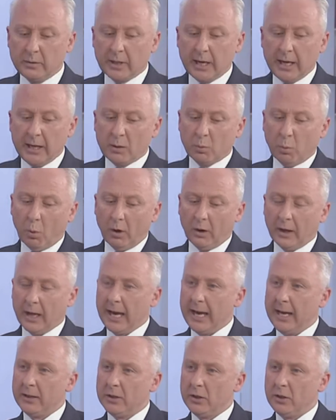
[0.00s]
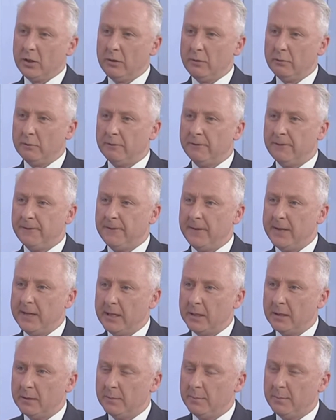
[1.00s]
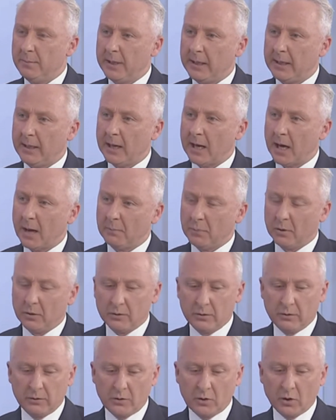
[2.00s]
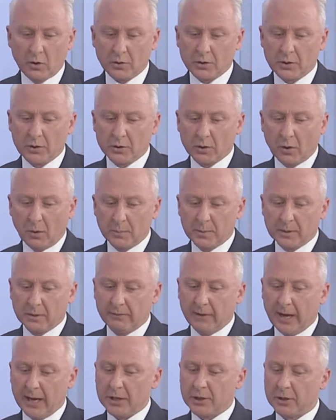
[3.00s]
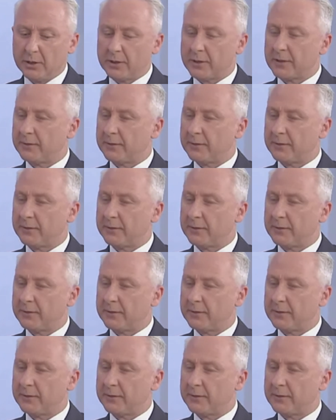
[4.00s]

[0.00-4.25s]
Keith Wolahan, do you fear picking up on Josh's observations